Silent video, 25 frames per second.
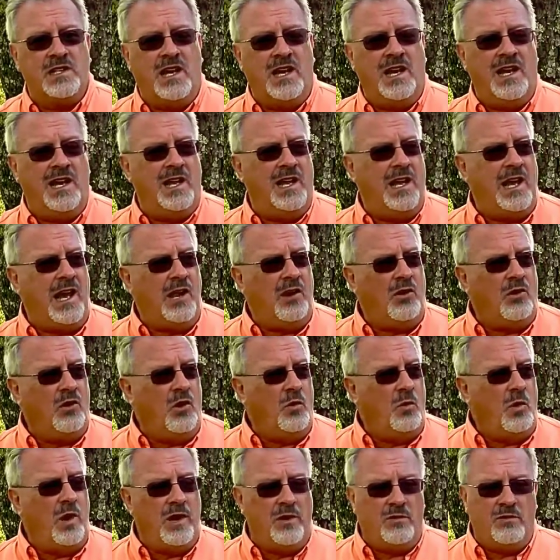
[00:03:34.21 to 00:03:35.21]
Uh, I don't know
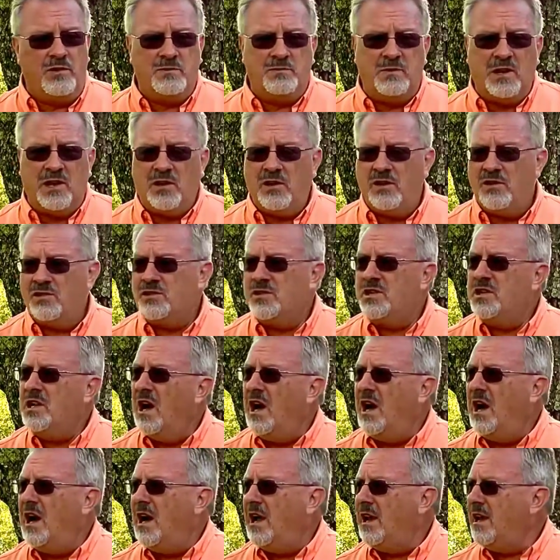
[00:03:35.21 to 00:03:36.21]
whether it was because
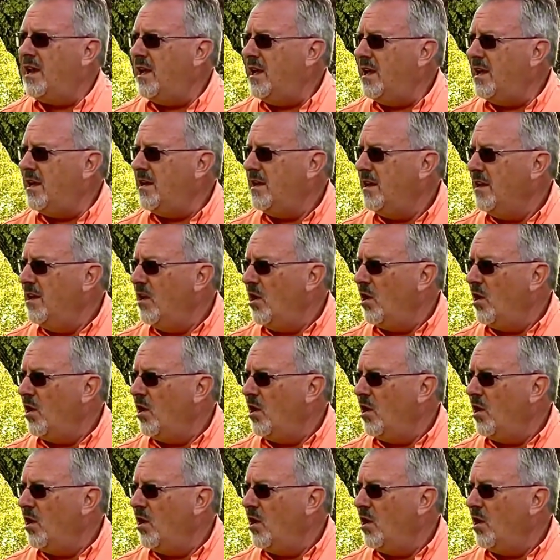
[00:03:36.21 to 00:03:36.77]
God had